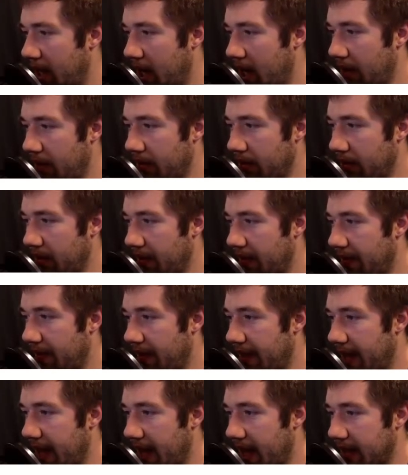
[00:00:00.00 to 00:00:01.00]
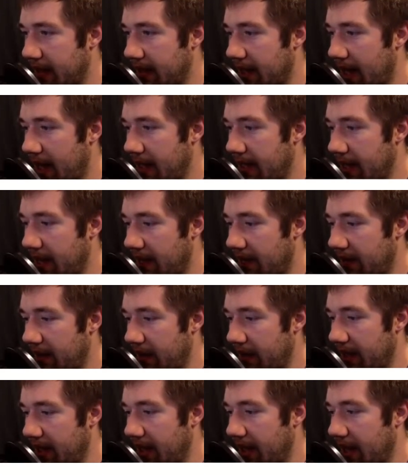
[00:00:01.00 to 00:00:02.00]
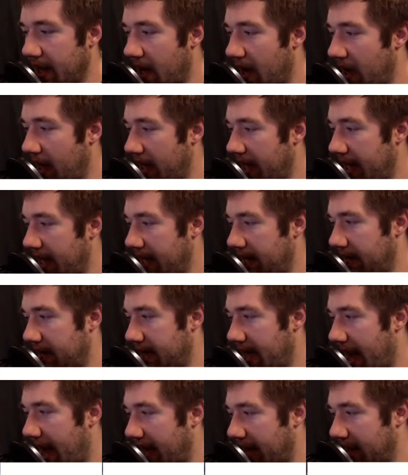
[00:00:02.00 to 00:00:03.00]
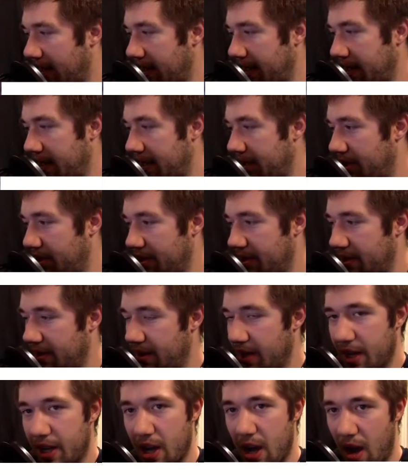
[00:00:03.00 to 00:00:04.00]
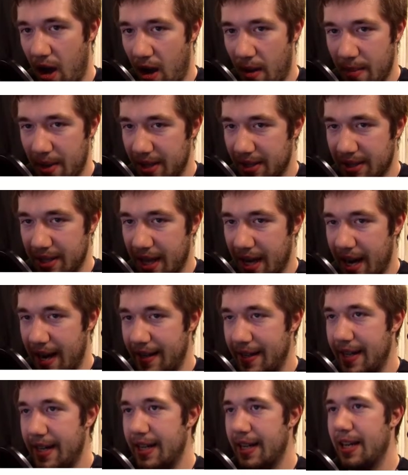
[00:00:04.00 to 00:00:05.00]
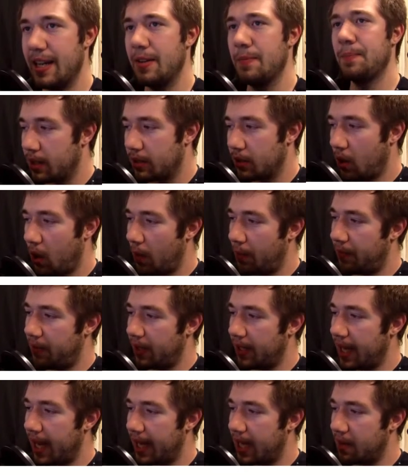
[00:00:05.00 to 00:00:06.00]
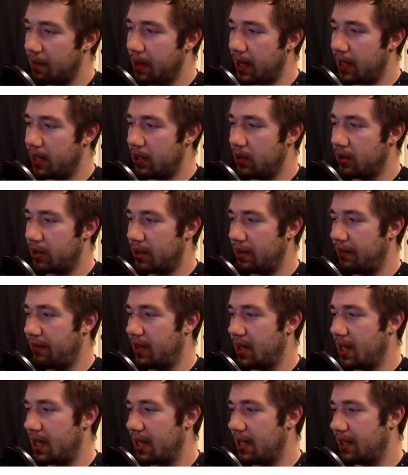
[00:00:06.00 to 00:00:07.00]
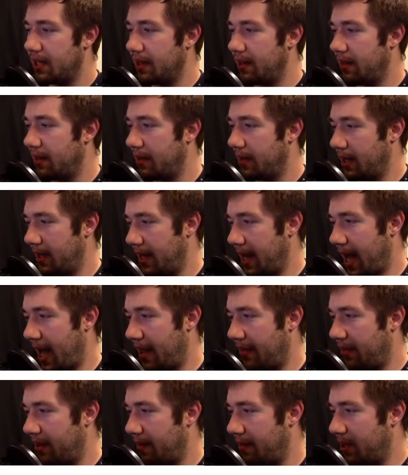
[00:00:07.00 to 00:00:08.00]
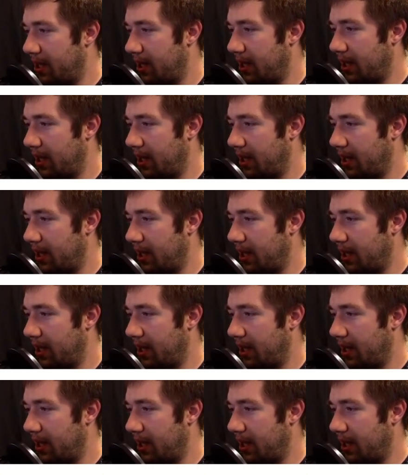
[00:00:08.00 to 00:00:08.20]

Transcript: other than that, I definitely got exactly just the commons that I needed. So hopefully I can make use of these and add them to the